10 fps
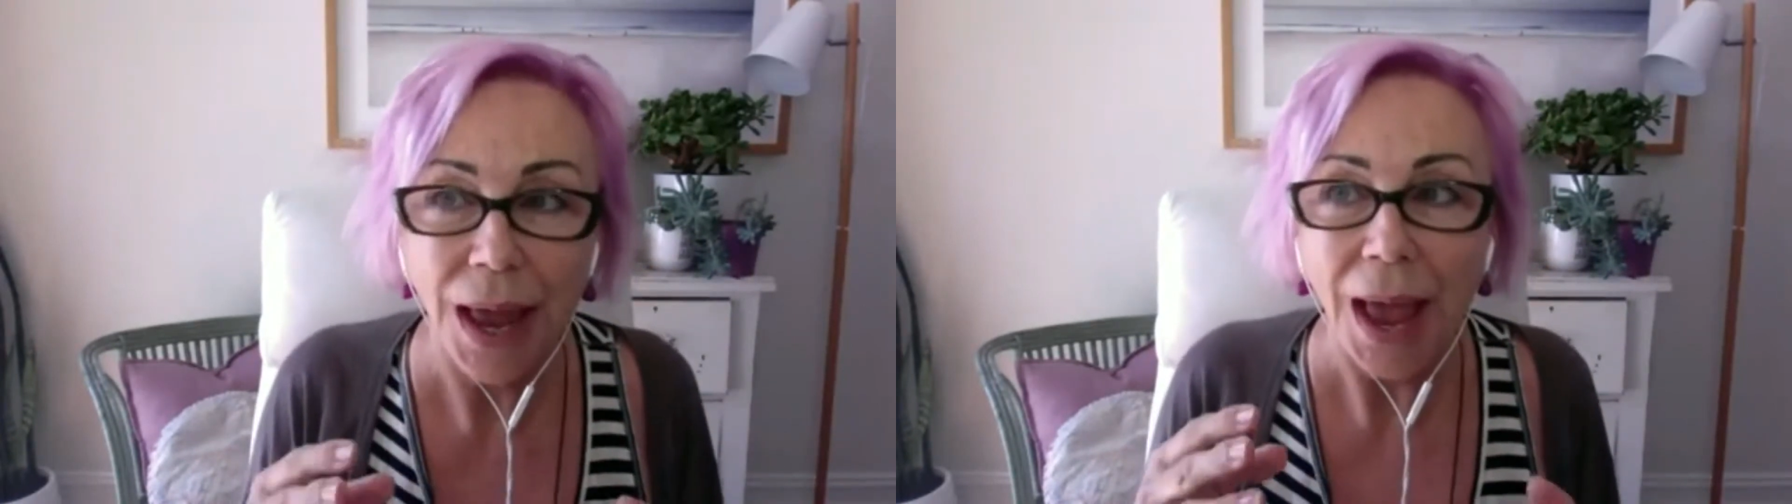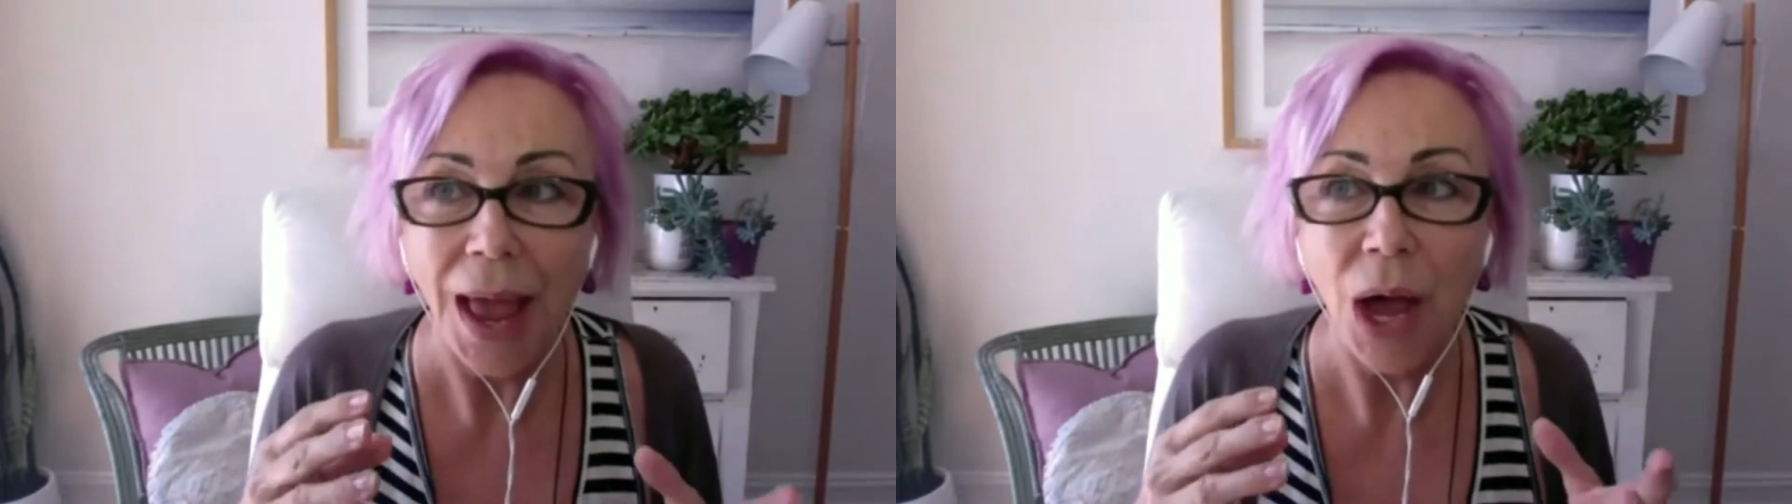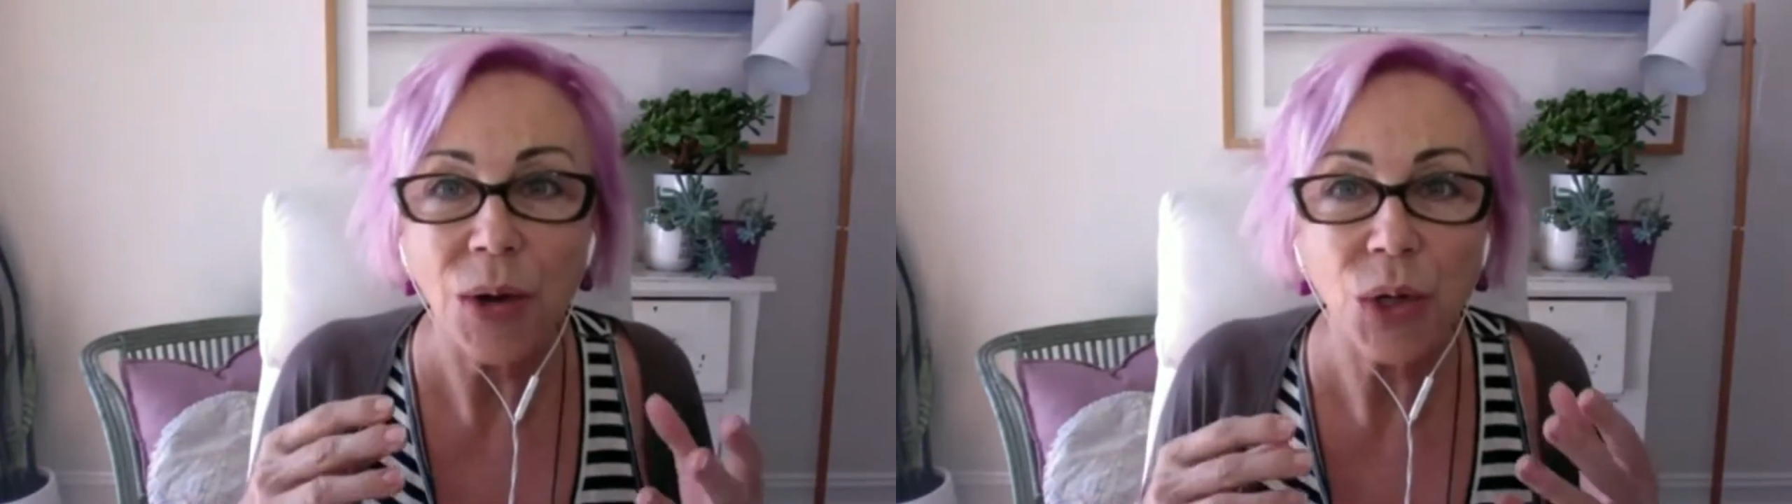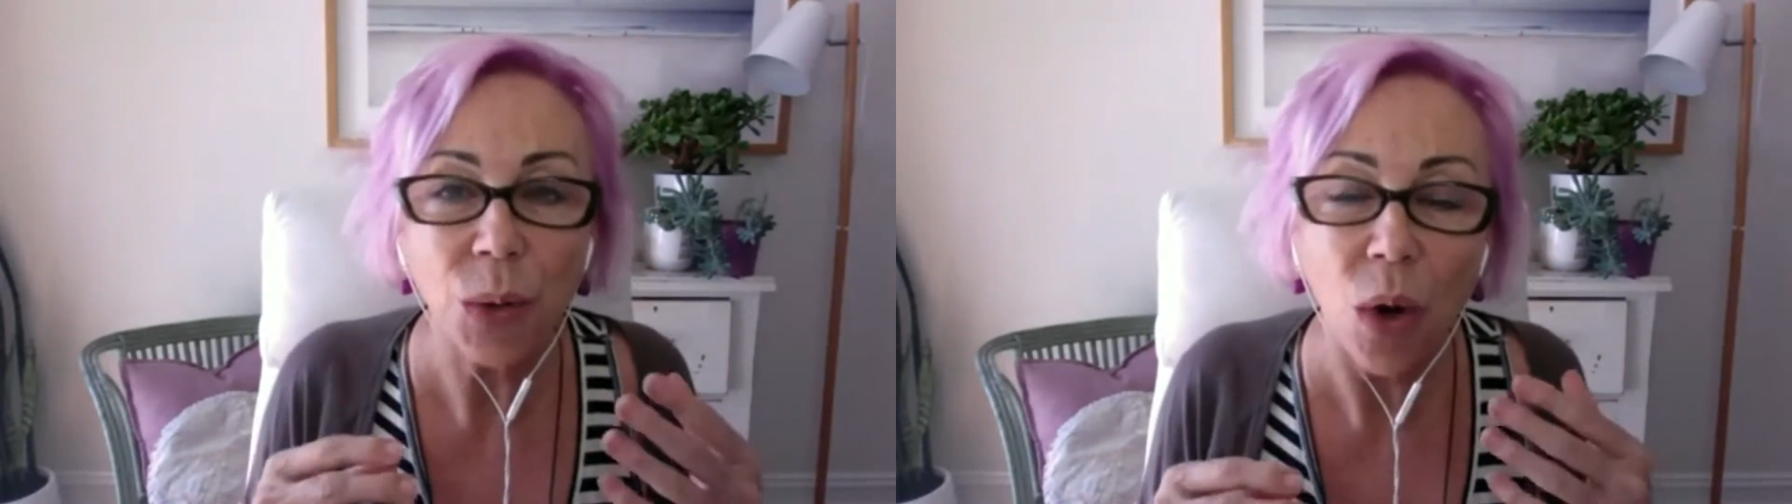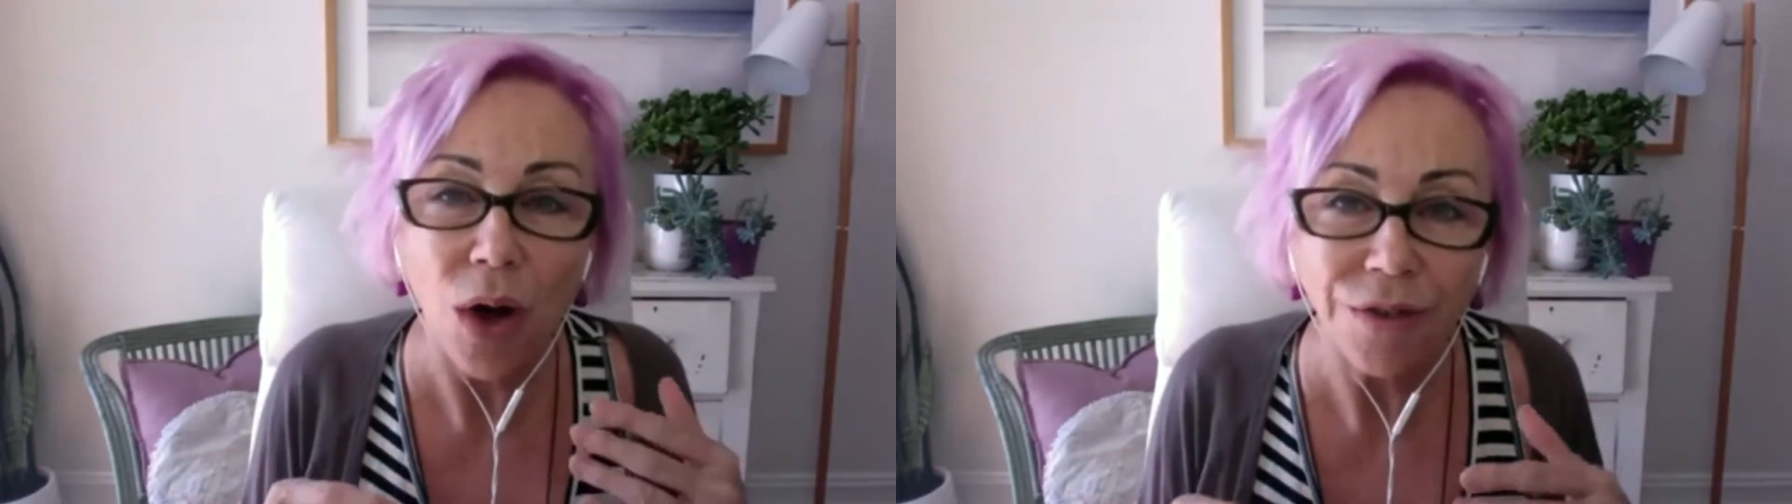how you
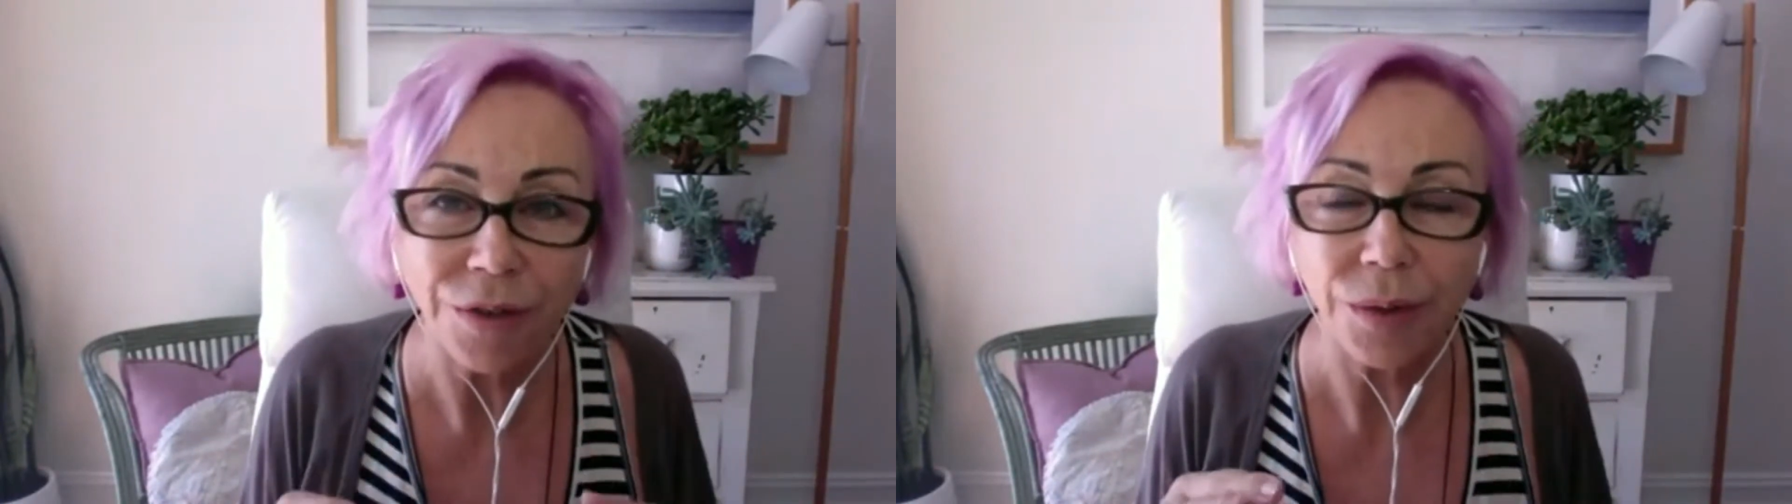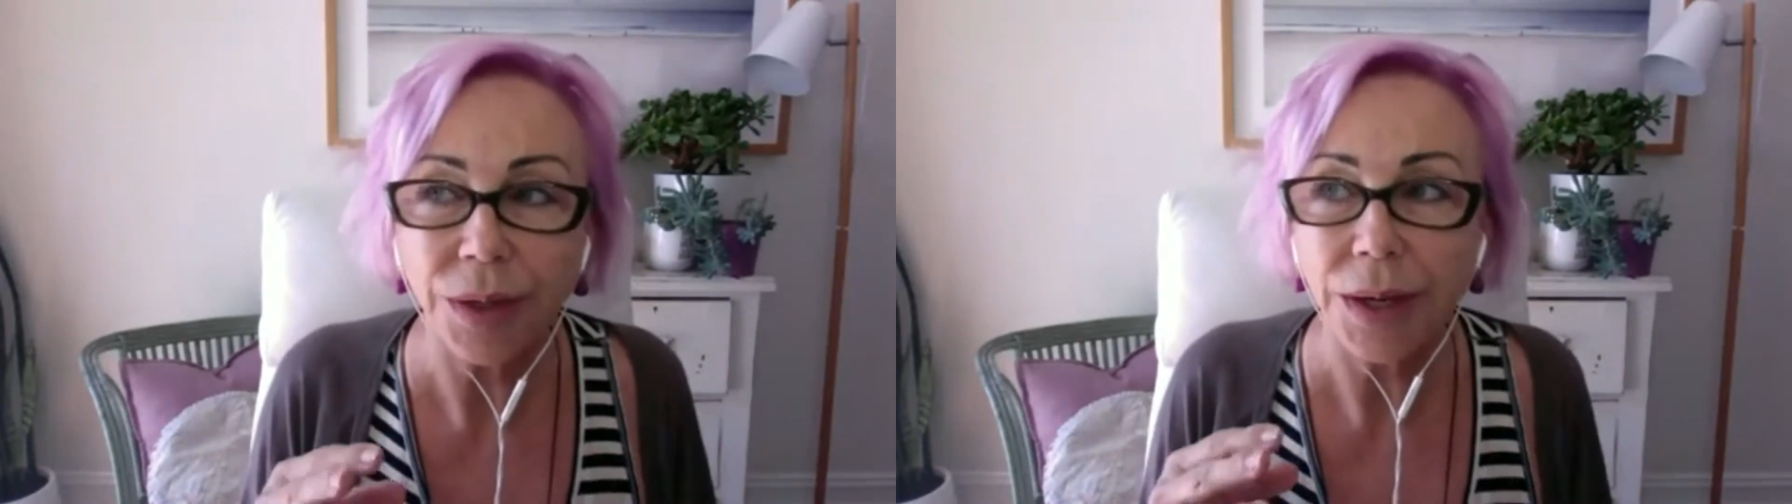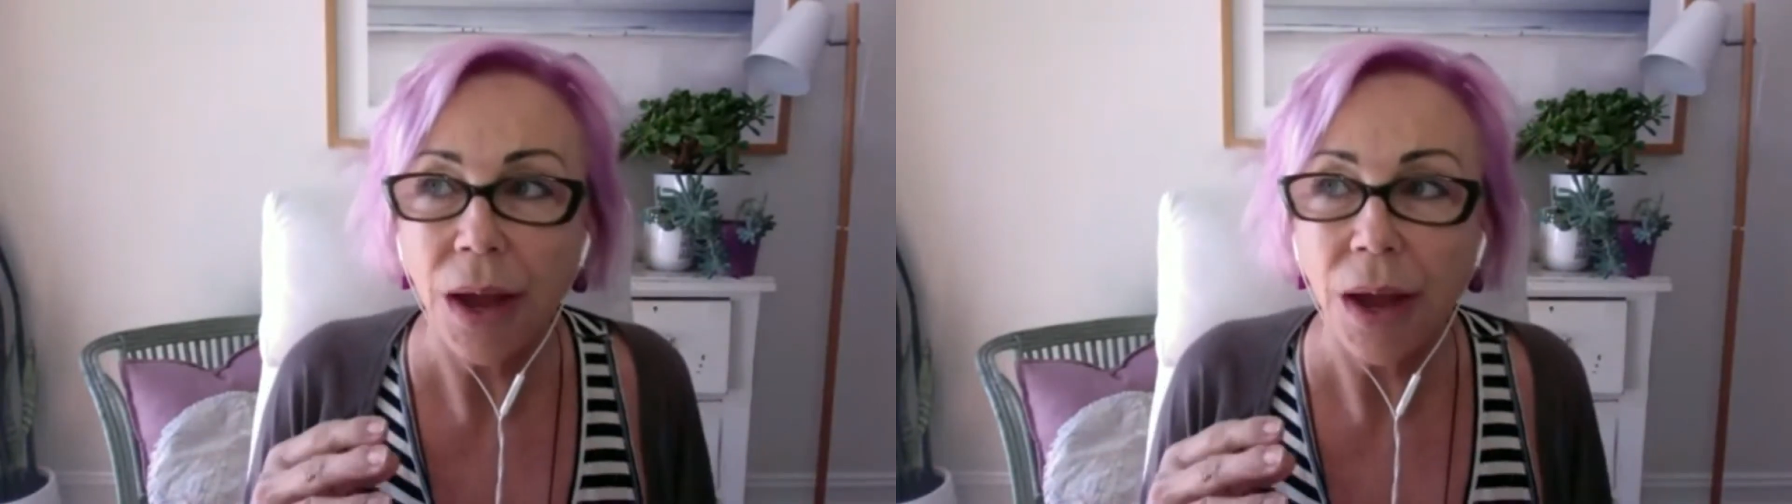offer it,